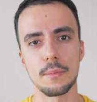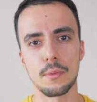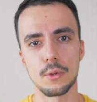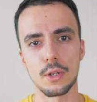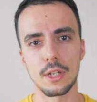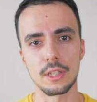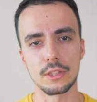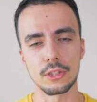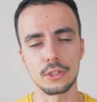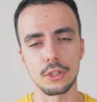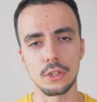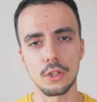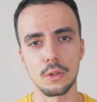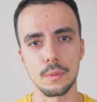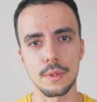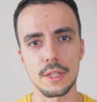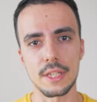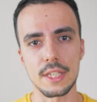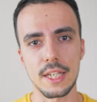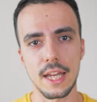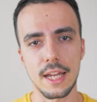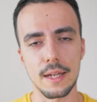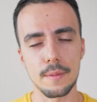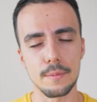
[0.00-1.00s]
people ask a lot
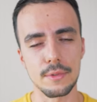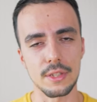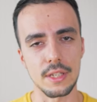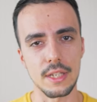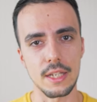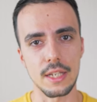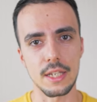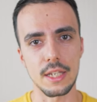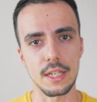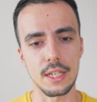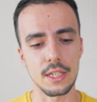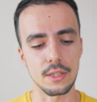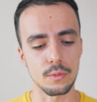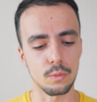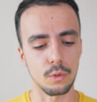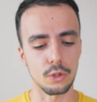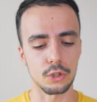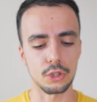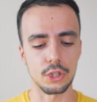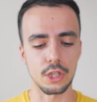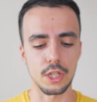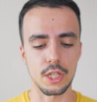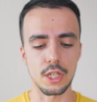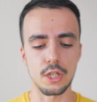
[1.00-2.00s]
with tabs is
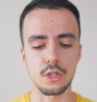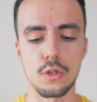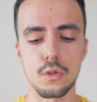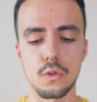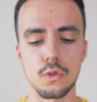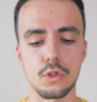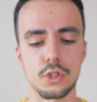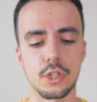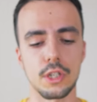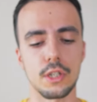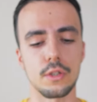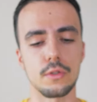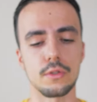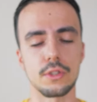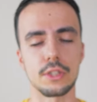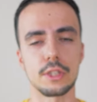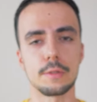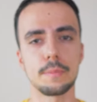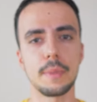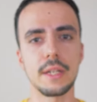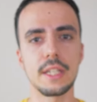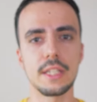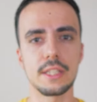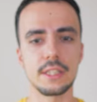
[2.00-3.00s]
what should I use? Should I use a
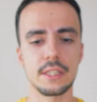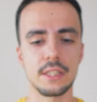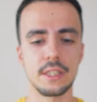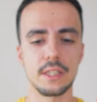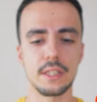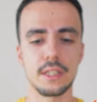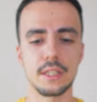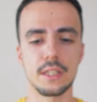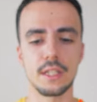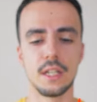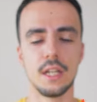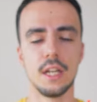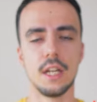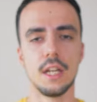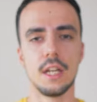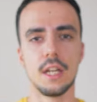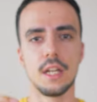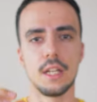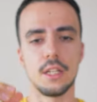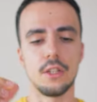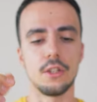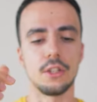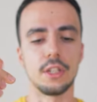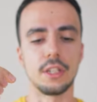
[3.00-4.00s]
spacer?
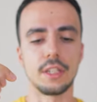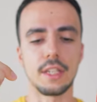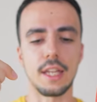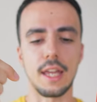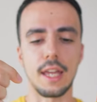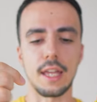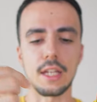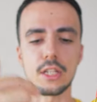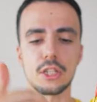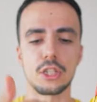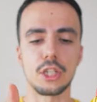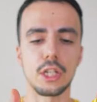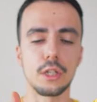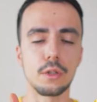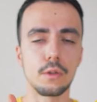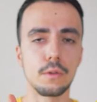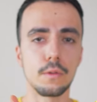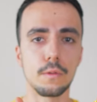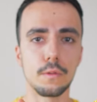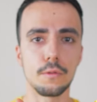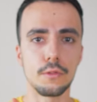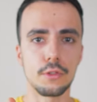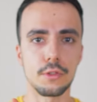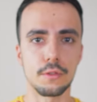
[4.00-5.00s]
You can get
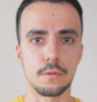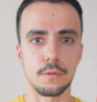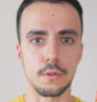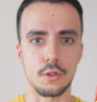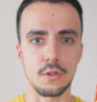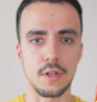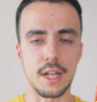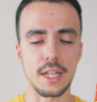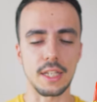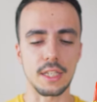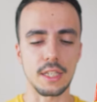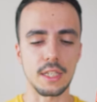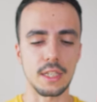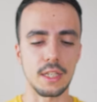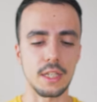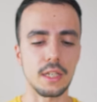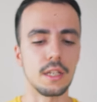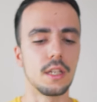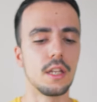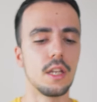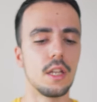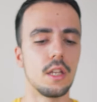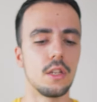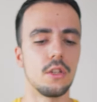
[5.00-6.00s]
shelves for your
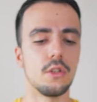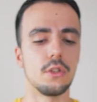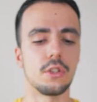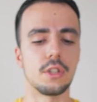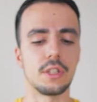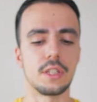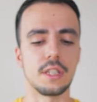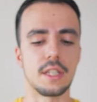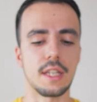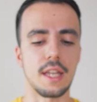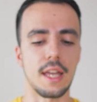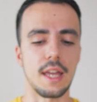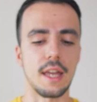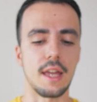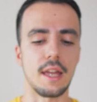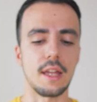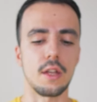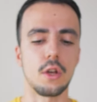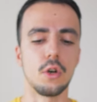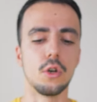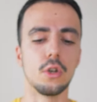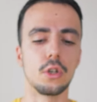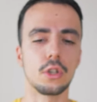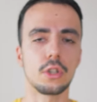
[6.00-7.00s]
anchor. You can
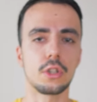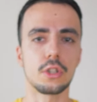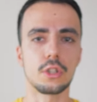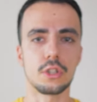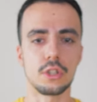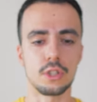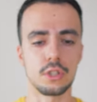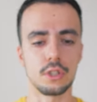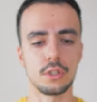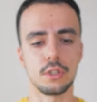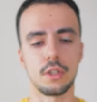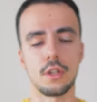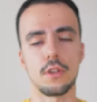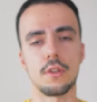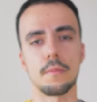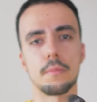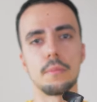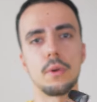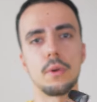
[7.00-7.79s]
get hooks at the